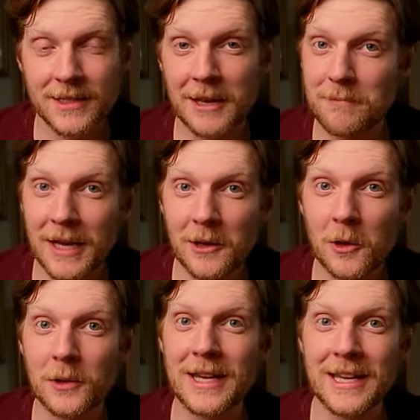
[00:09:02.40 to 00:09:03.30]
that
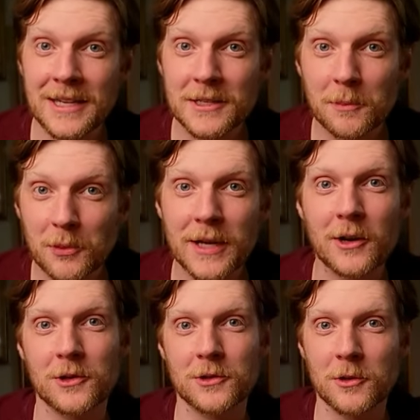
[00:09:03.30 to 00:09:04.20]
BitGold is a
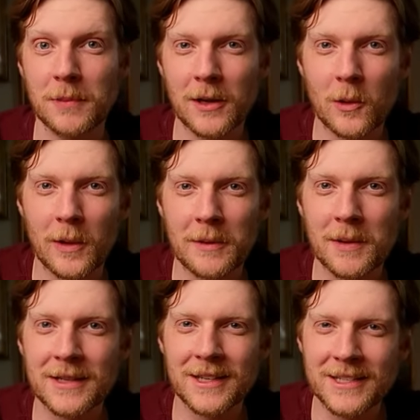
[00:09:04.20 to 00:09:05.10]
precursor to
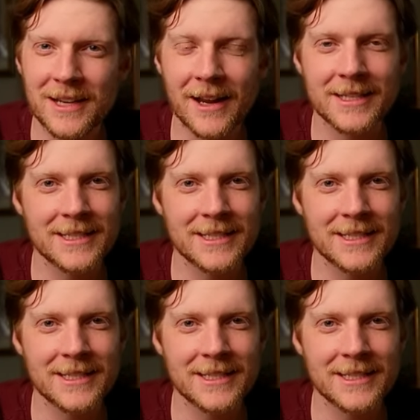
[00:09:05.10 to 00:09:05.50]
Bitcoin, but does not